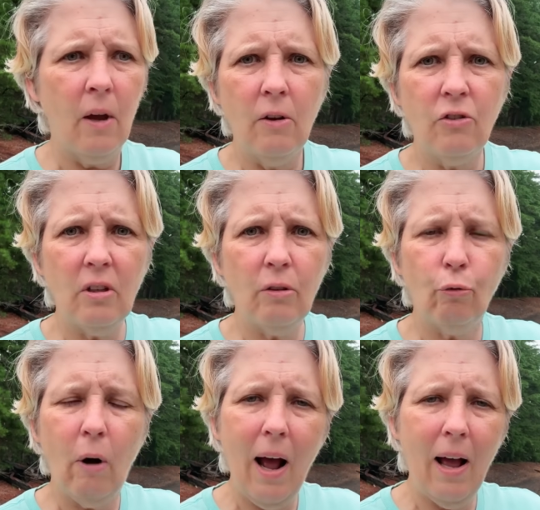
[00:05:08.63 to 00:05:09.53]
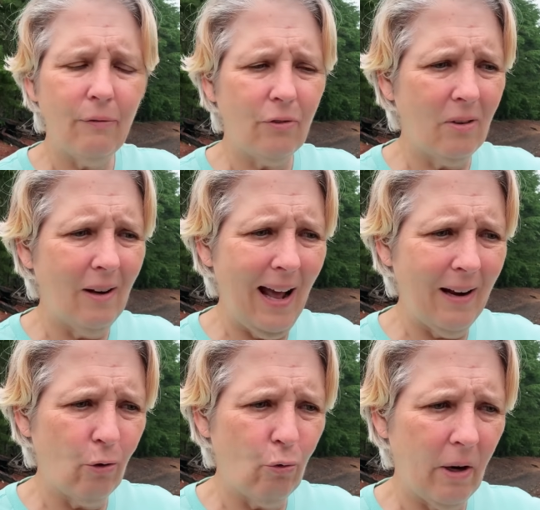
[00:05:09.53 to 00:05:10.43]
She thrived. She had
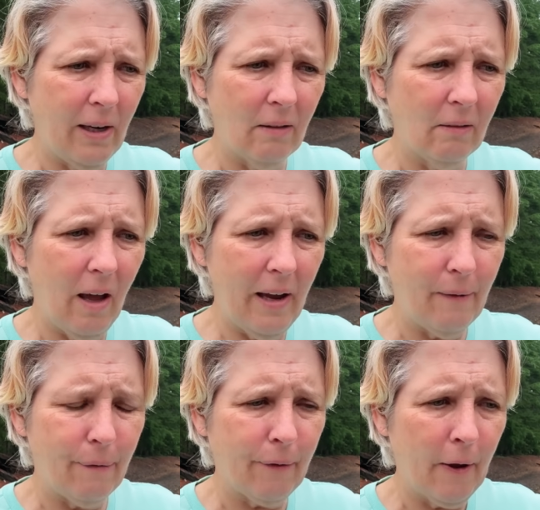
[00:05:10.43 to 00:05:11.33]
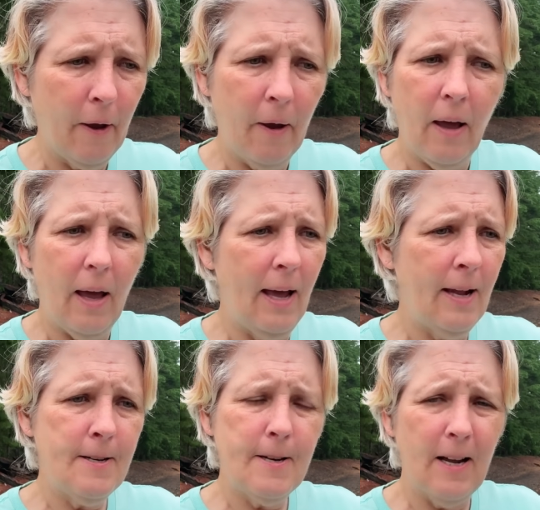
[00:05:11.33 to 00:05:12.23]
a great life,
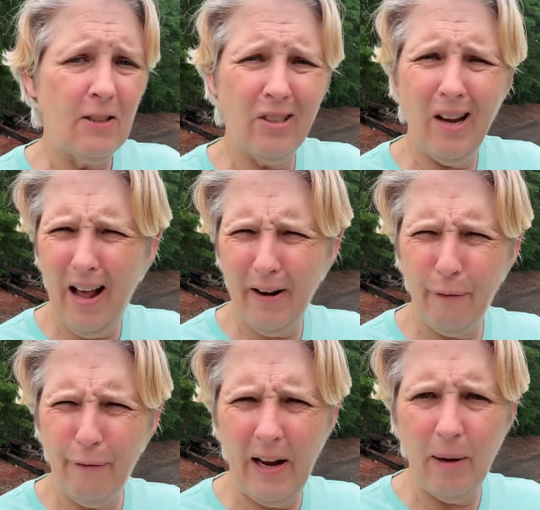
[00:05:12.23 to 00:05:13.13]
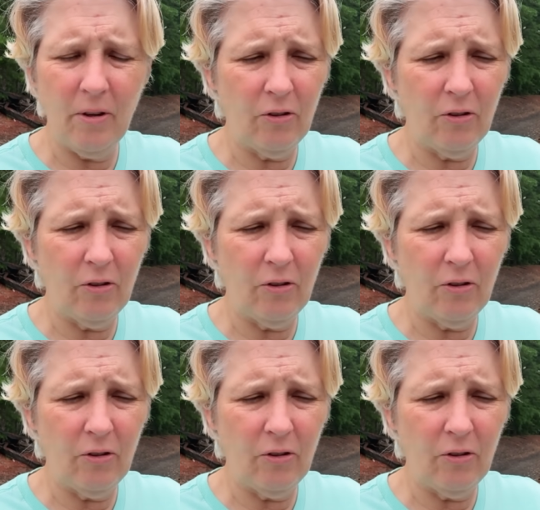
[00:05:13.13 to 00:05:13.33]
and, she had a family.